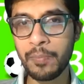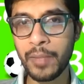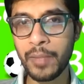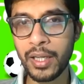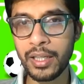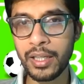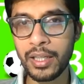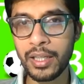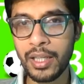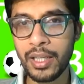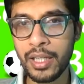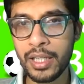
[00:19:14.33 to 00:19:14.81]

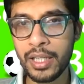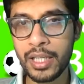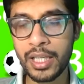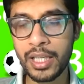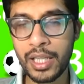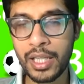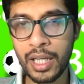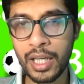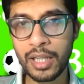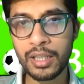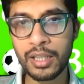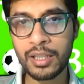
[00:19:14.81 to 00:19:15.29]
but he
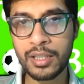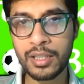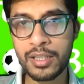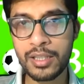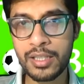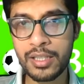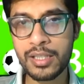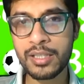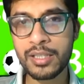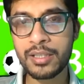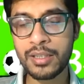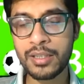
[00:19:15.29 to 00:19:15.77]
can't
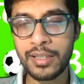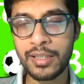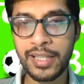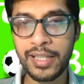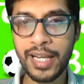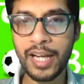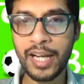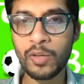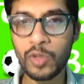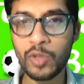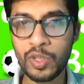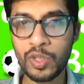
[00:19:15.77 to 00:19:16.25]
consistently
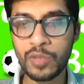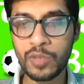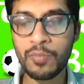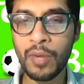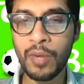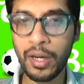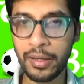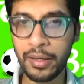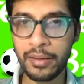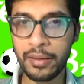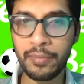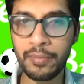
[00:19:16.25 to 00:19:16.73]

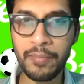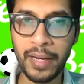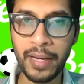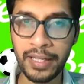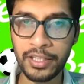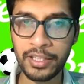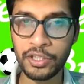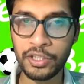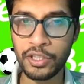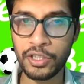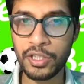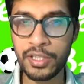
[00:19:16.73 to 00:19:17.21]
outsmart
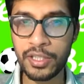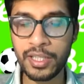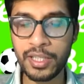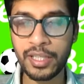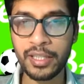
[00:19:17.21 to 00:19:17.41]
managers.